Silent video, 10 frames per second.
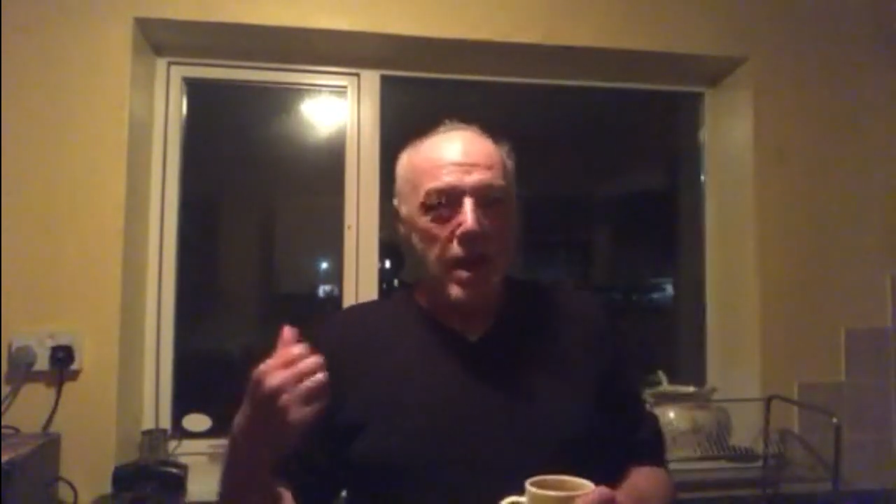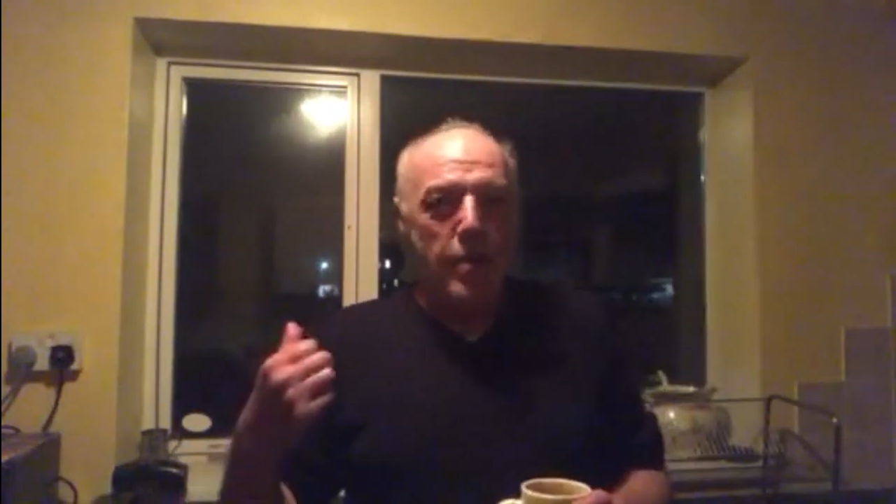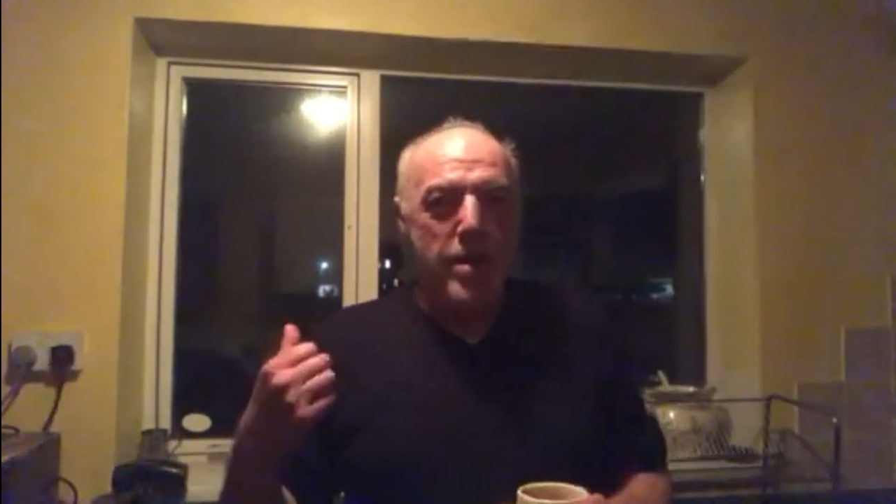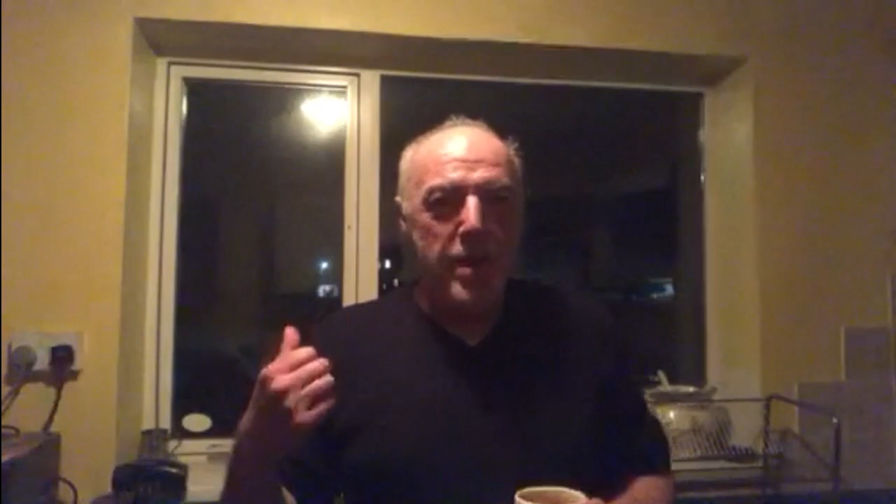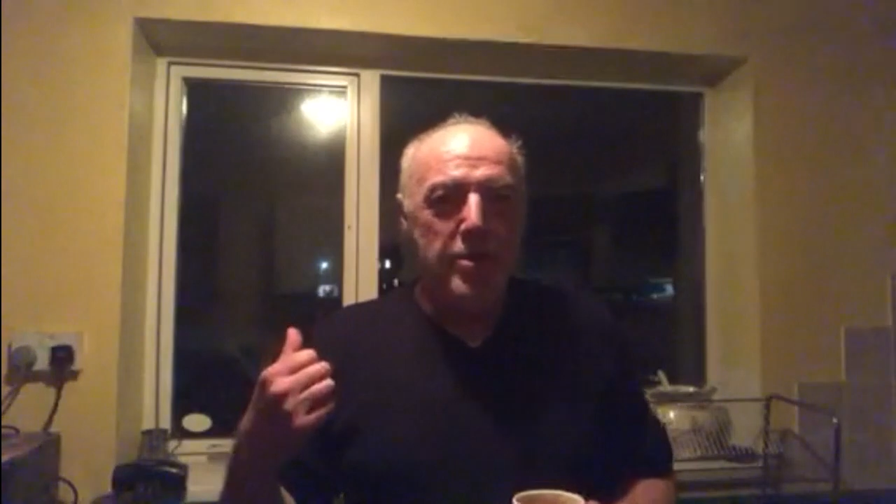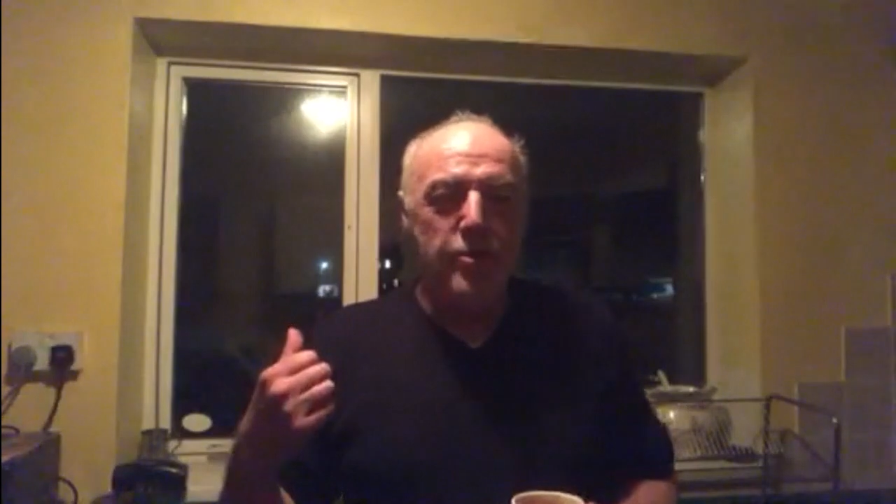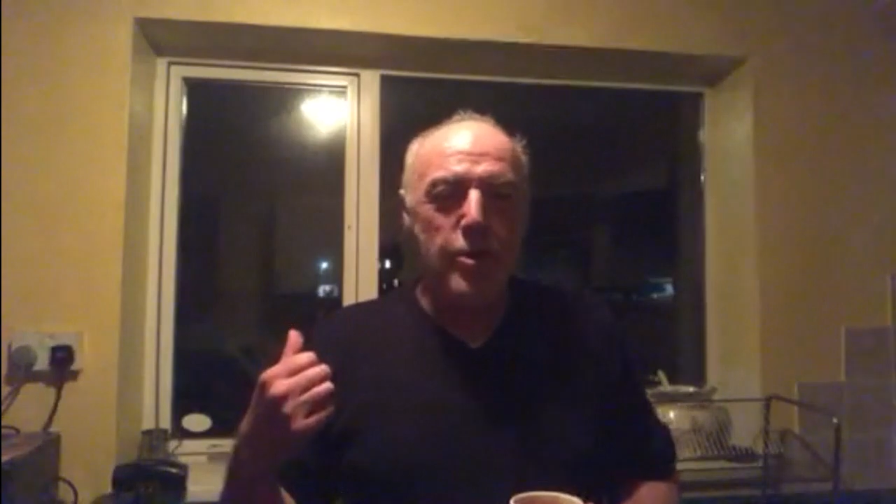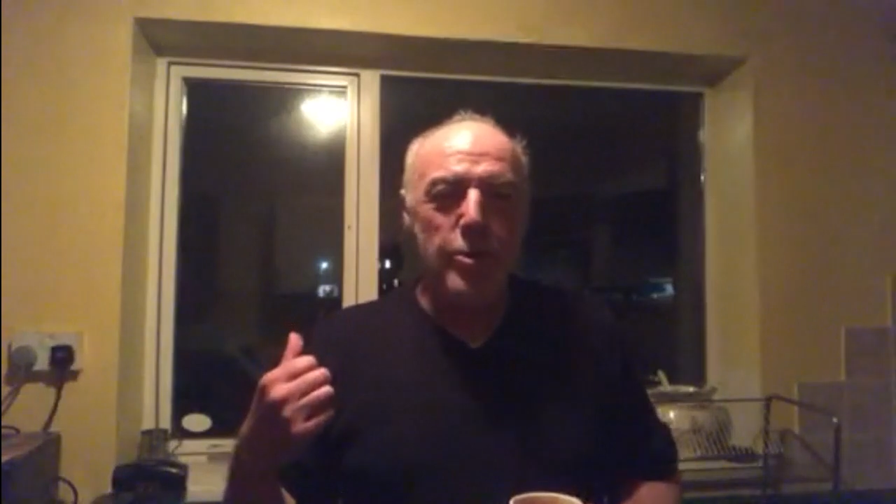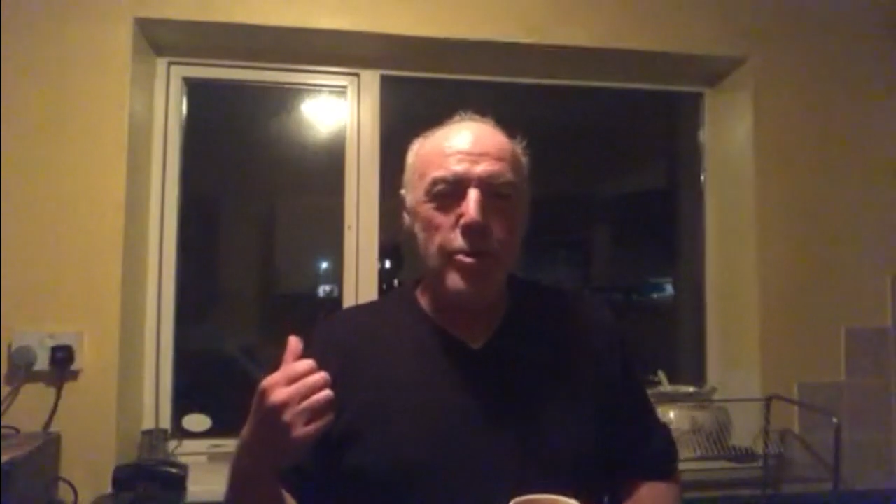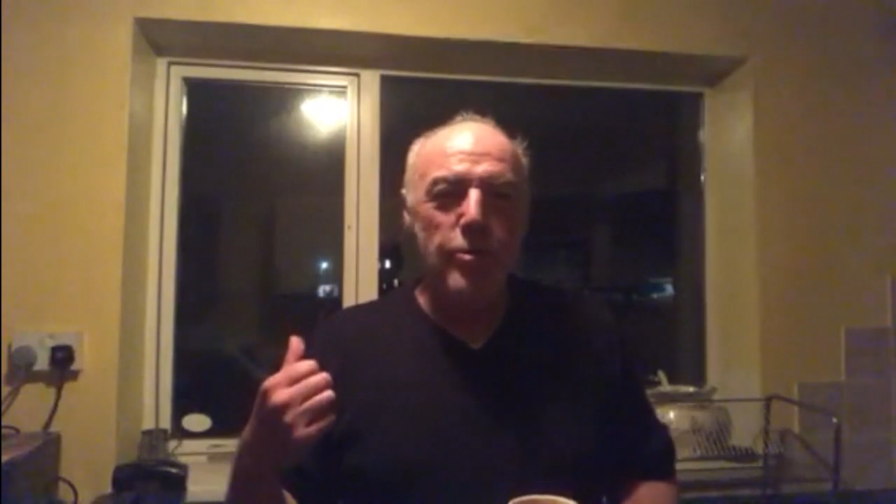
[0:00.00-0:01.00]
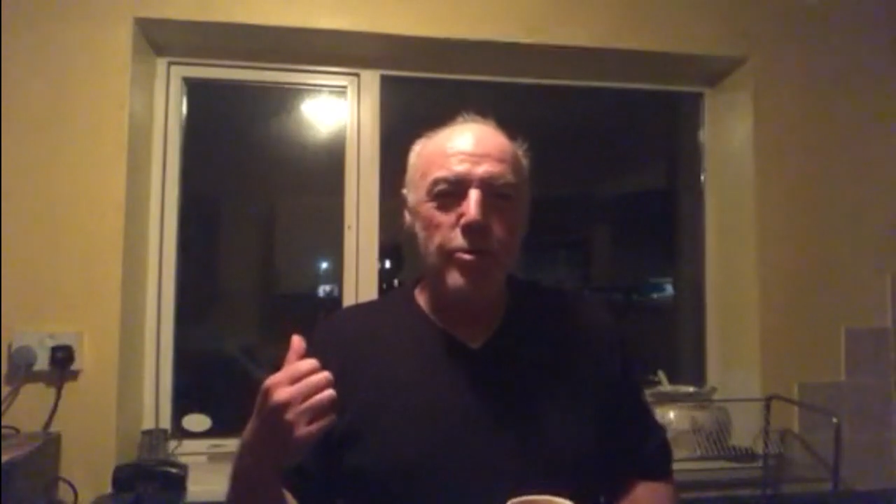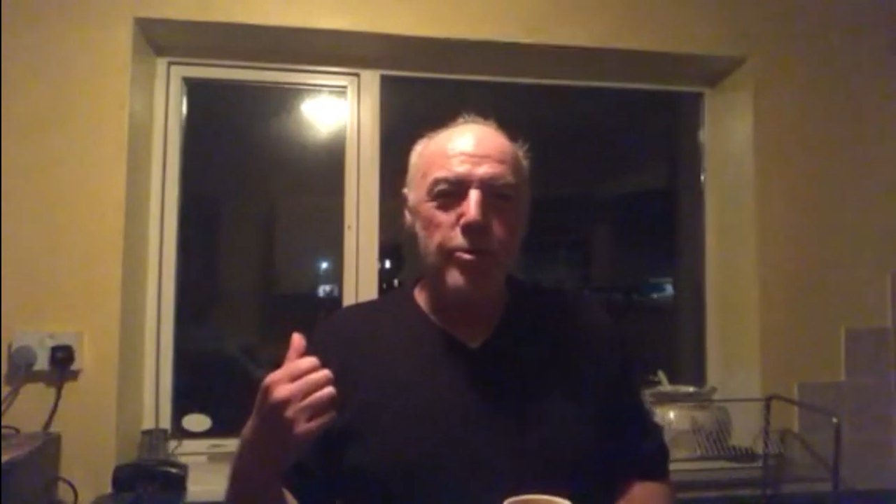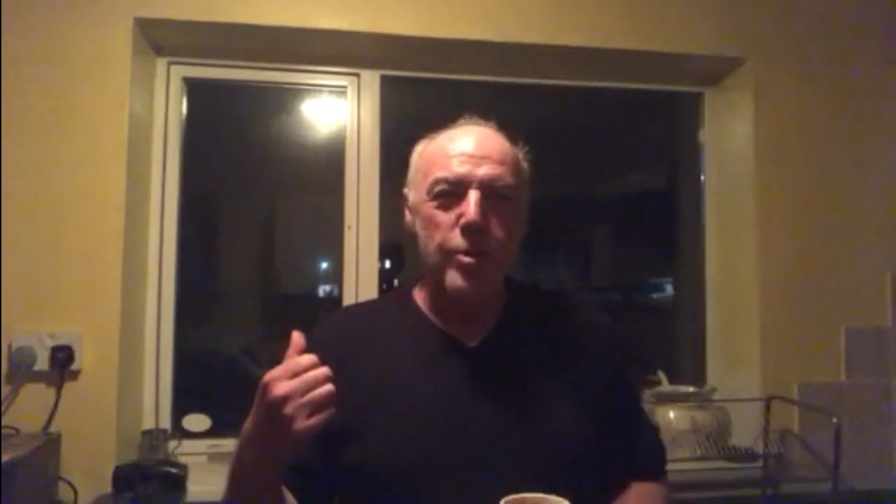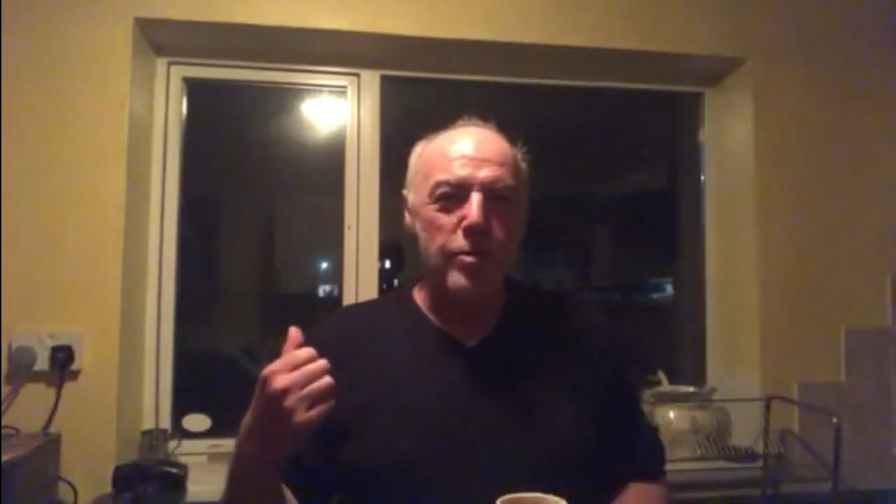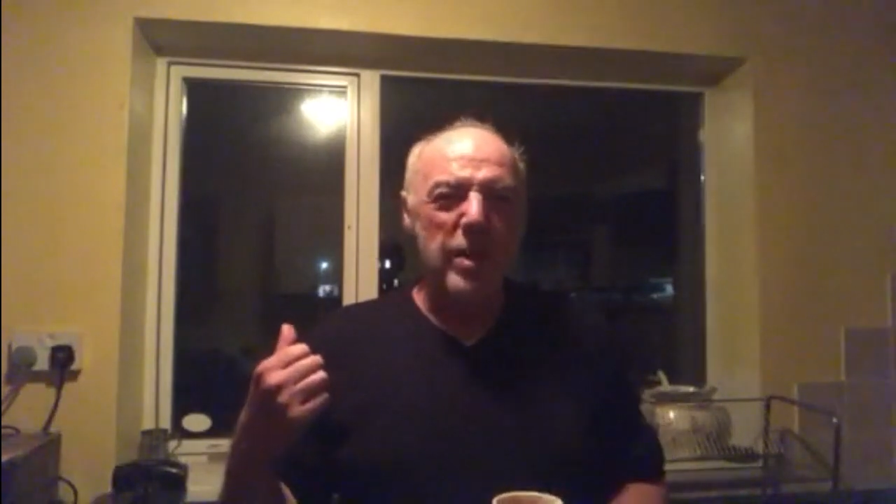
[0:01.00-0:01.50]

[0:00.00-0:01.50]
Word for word: I bet they're just coming home from somewhere,